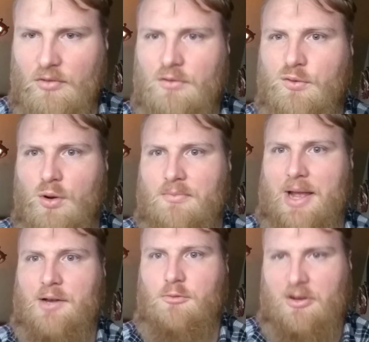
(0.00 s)
for
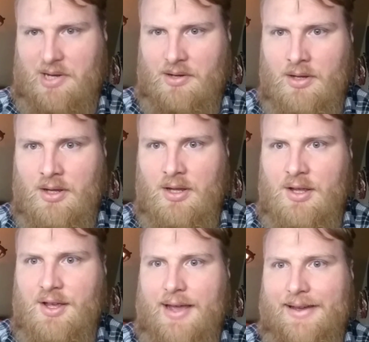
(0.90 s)
men and women.
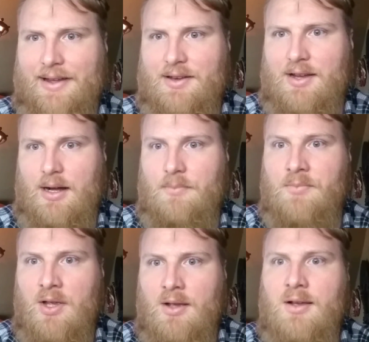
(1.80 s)
And
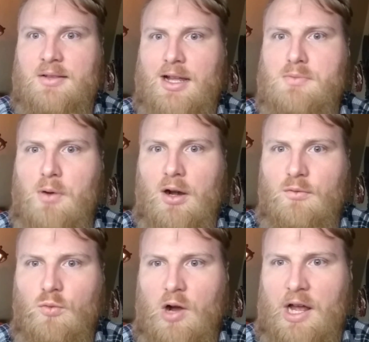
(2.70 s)
that's part
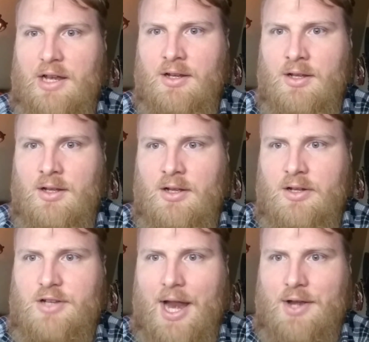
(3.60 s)
of what
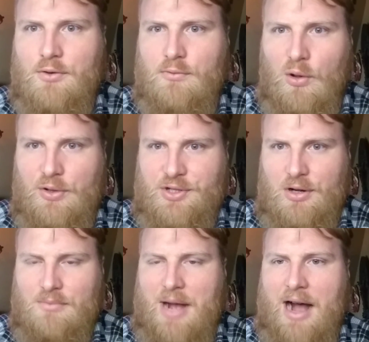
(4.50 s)
gender roles are
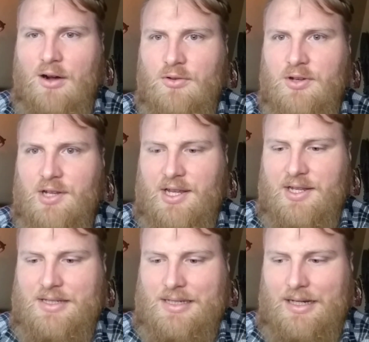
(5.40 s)
about,
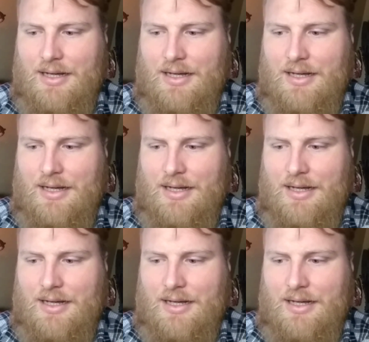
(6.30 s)
is